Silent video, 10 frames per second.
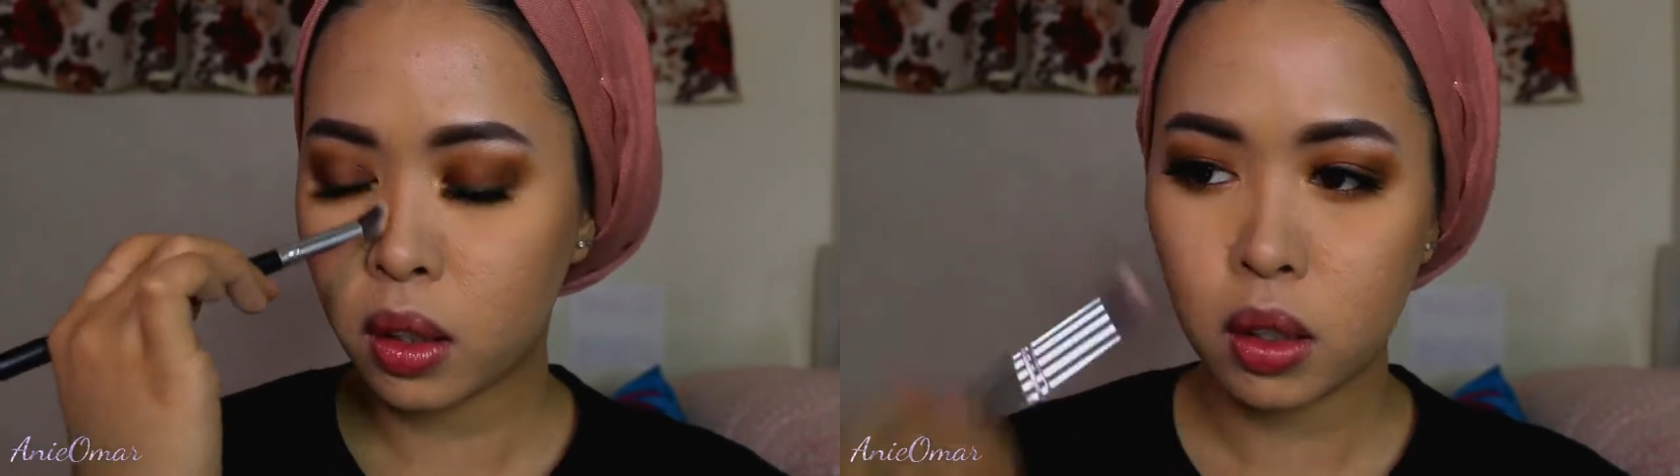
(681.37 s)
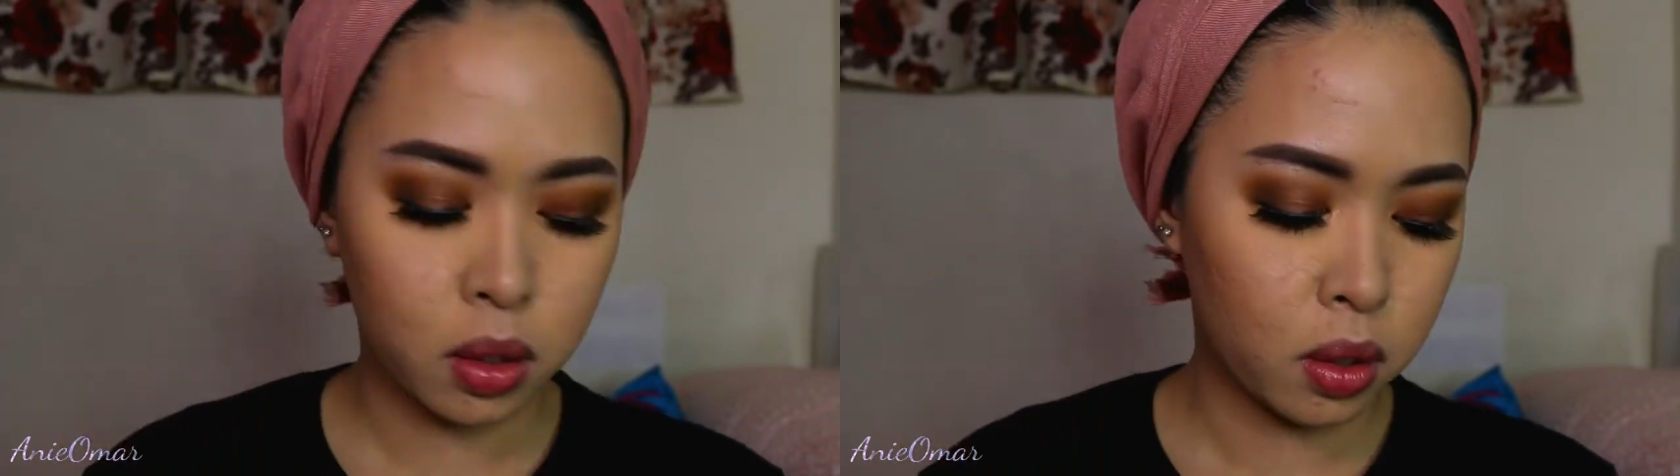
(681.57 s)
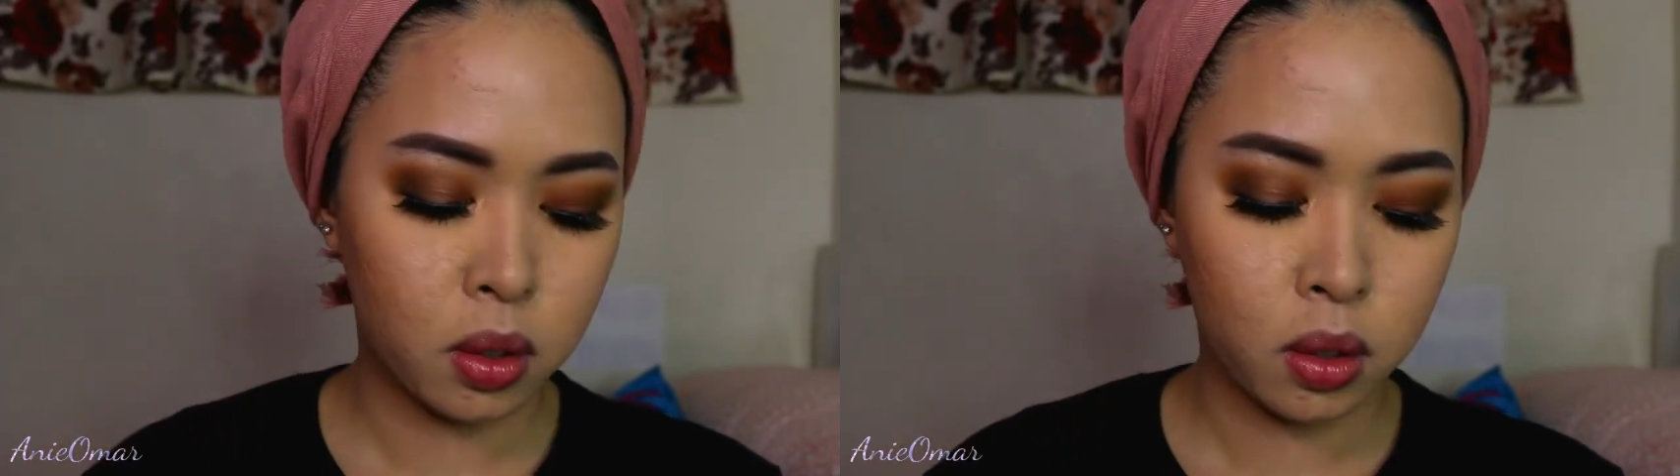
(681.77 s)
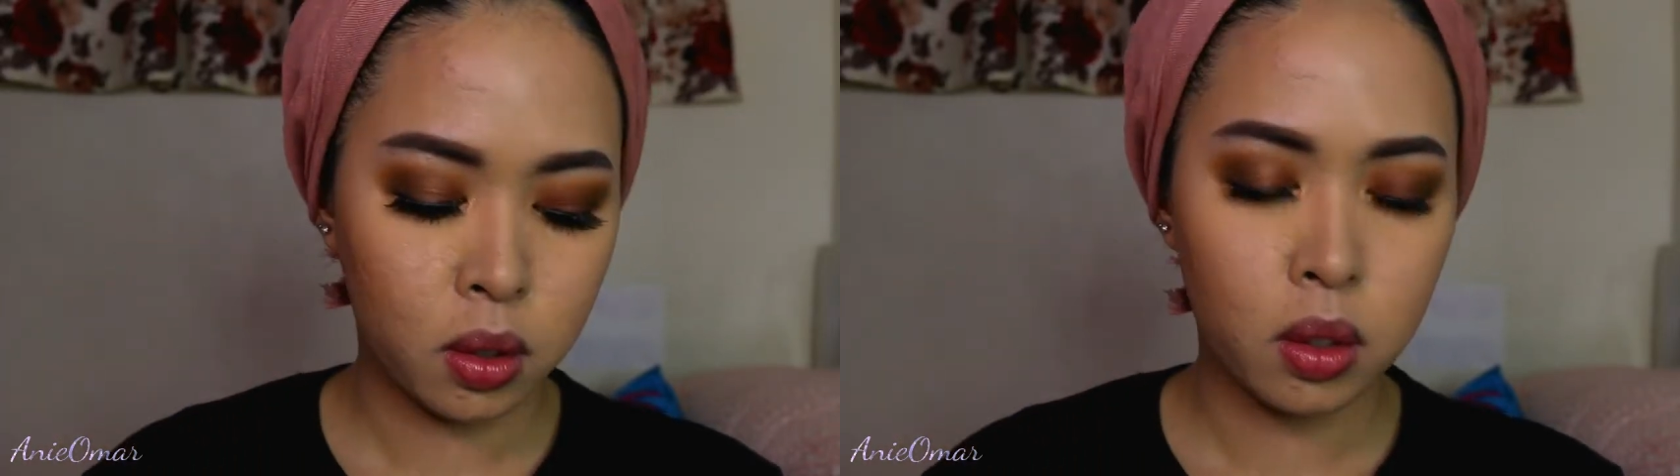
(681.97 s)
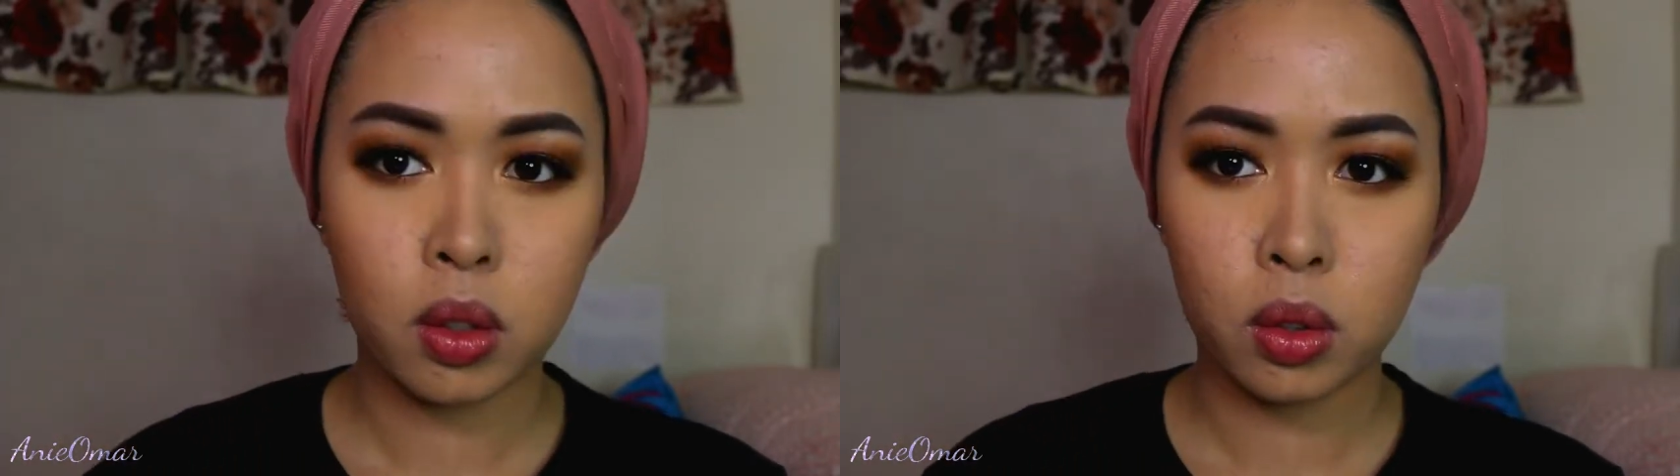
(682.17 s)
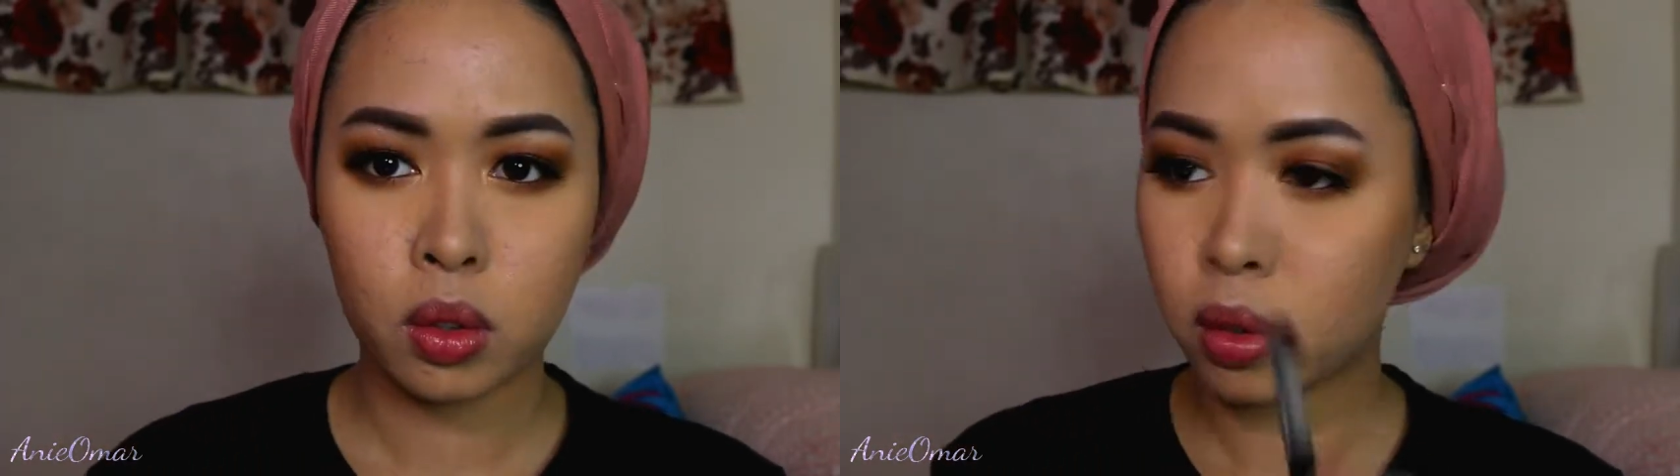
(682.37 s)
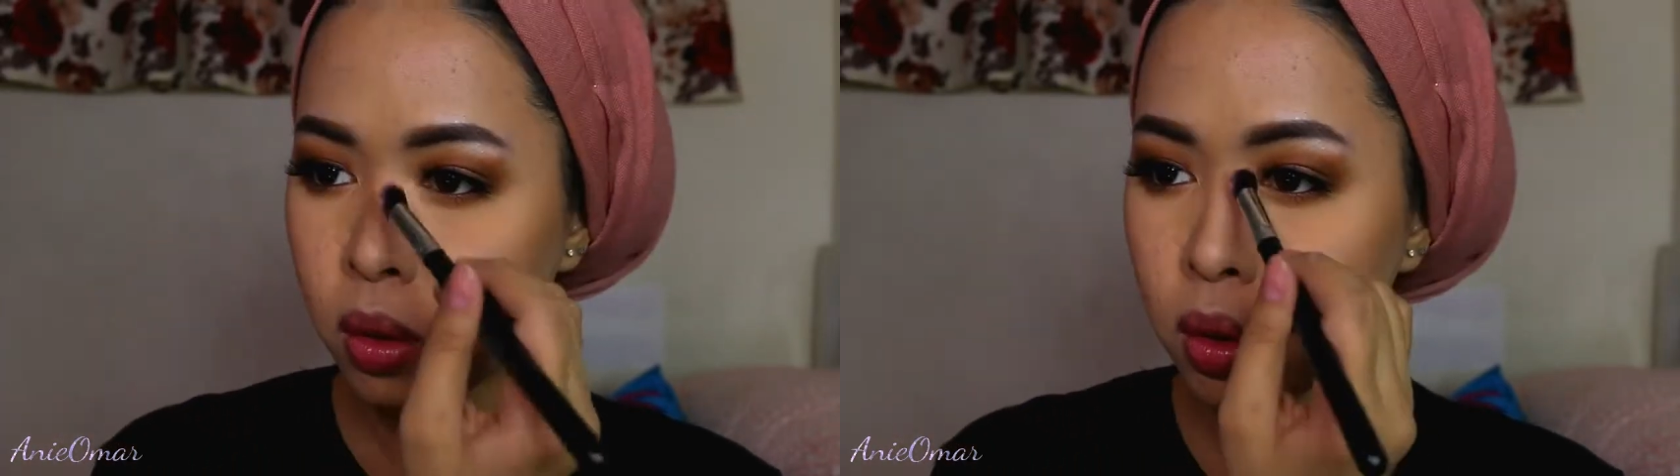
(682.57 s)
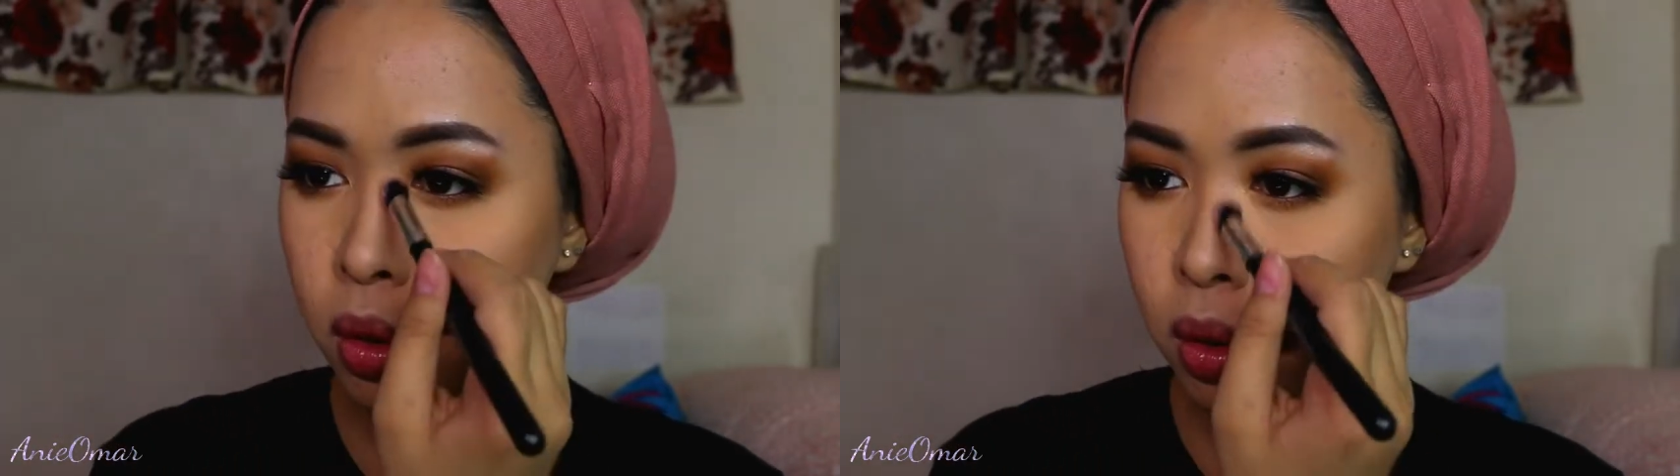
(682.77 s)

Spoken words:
I'm gonna do